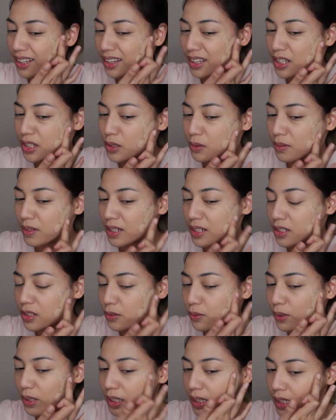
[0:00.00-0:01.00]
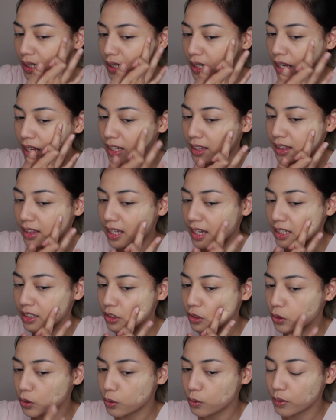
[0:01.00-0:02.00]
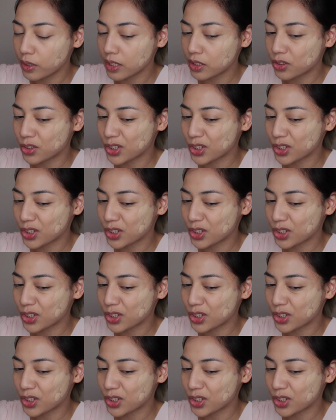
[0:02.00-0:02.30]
This one is really not that dewy,